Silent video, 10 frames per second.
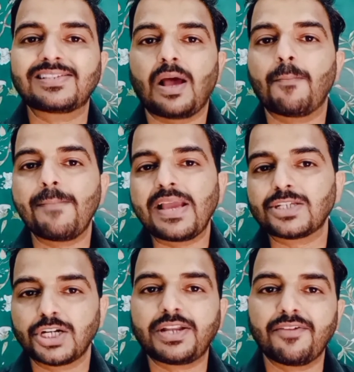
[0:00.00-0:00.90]
a major
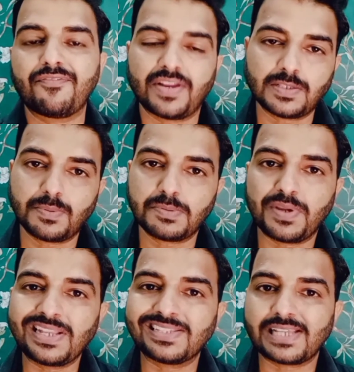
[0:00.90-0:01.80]
difference
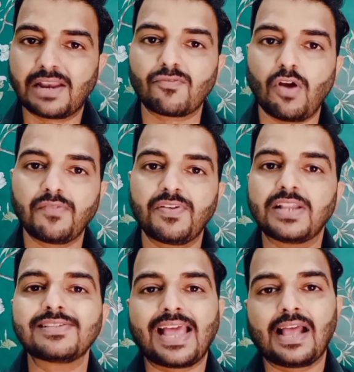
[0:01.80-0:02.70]
between
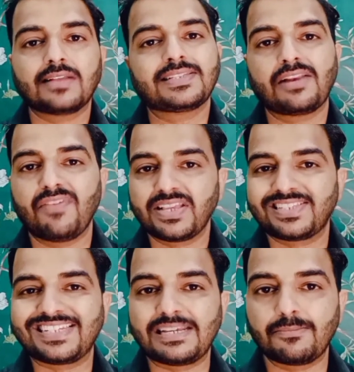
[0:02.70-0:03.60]
self-confidence and
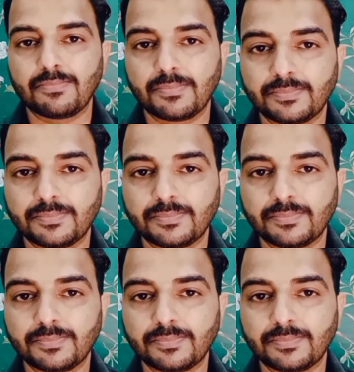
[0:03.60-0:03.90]
self-esteem.